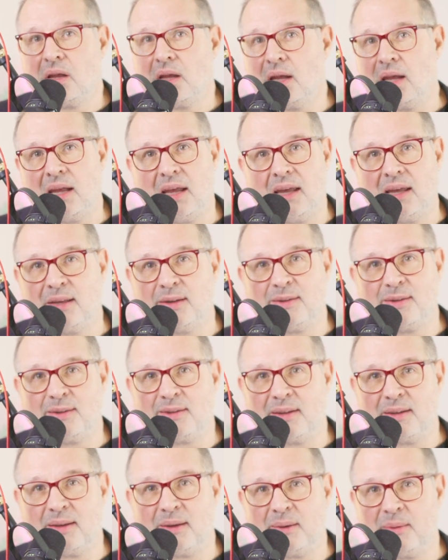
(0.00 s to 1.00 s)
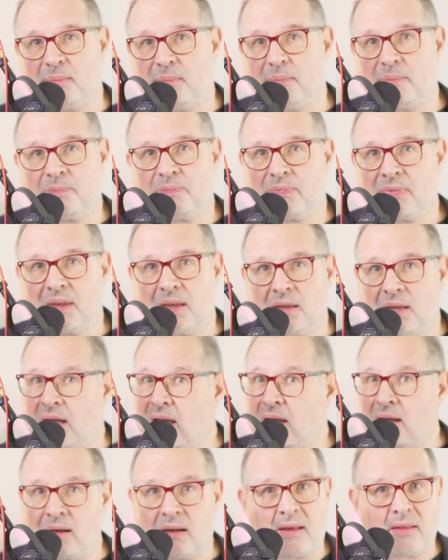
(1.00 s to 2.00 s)
And um,
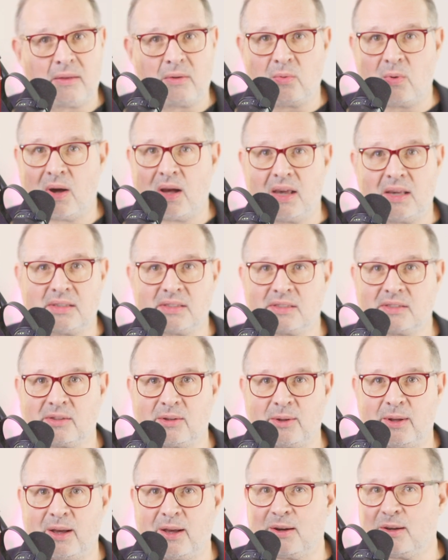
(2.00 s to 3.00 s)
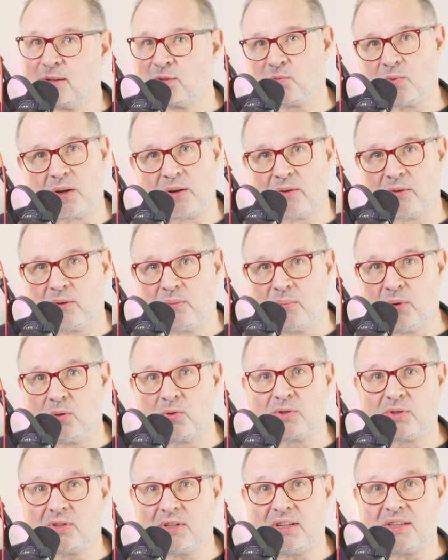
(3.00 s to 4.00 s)
yeah, otherwise Solana is one of the
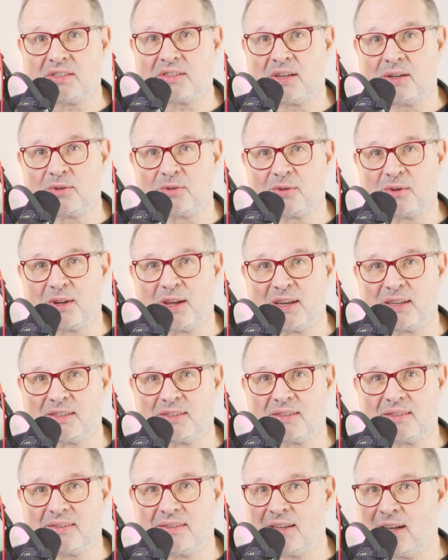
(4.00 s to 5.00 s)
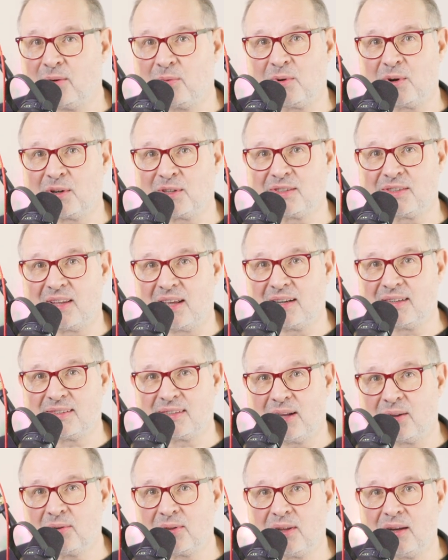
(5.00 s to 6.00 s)
most decentralized networks that is
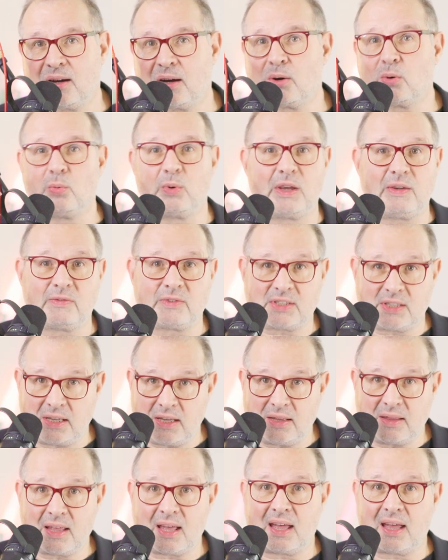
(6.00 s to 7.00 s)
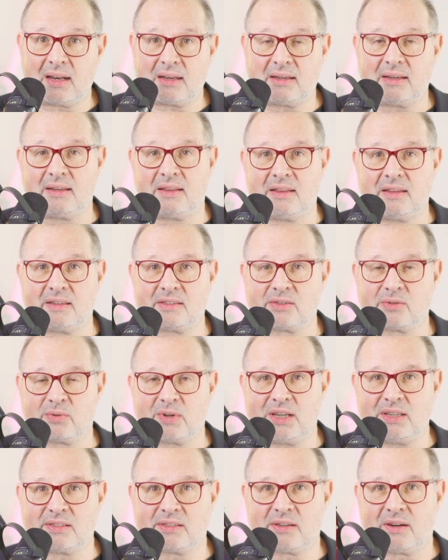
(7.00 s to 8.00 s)
out there. We've seen that in this
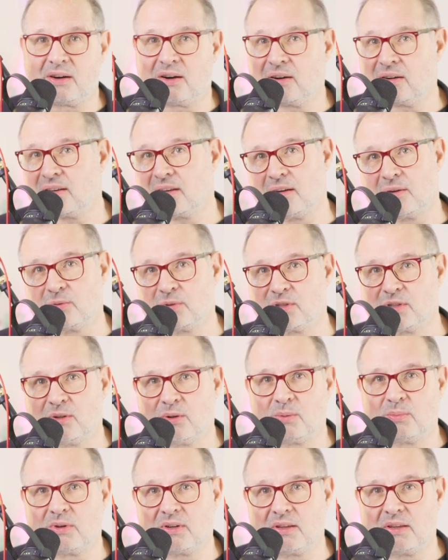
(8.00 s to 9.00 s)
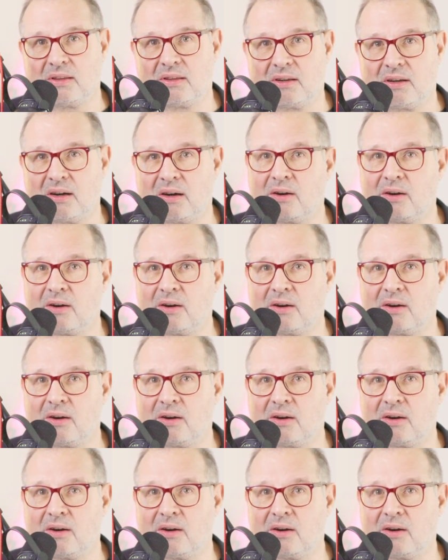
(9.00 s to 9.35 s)
restart. There was nobody there